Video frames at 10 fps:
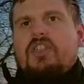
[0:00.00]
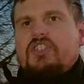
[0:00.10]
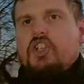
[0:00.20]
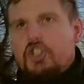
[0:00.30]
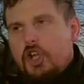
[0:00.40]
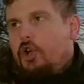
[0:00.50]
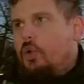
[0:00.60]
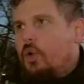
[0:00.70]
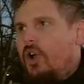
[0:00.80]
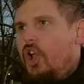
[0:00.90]
is a
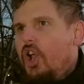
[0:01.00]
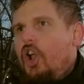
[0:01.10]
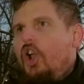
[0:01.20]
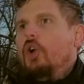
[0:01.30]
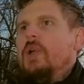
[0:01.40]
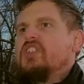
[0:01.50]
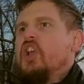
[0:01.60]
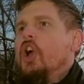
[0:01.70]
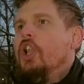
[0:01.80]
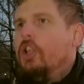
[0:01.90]
Jew. Who is
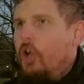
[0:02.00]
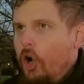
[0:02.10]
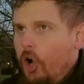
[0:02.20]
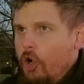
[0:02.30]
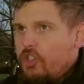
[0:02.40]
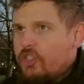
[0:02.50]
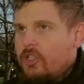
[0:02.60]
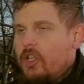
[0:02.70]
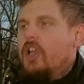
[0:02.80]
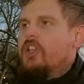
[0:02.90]
her Lord?
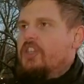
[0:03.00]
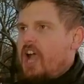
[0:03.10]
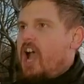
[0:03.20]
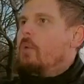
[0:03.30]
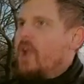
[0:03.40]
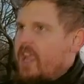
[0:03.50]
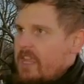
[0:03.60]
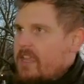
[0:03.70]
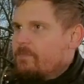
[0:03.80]
Yahweh.